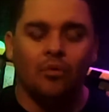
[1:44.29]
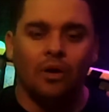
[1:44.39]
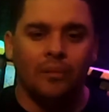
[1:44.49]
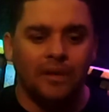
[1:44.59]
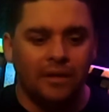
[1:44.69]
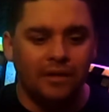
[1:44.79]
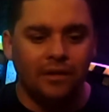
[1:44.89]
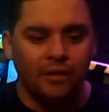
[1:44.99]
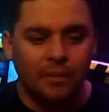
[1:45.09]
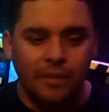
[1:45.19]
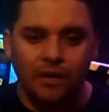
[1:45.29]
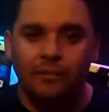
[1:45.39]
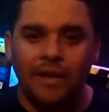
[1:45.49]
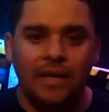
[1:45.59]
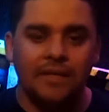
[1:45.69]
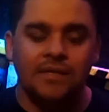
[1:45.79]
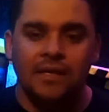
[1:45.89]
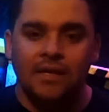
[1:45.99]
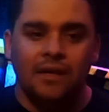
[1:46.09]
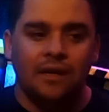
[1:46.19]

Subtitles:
more. I mean, in a mirror maze,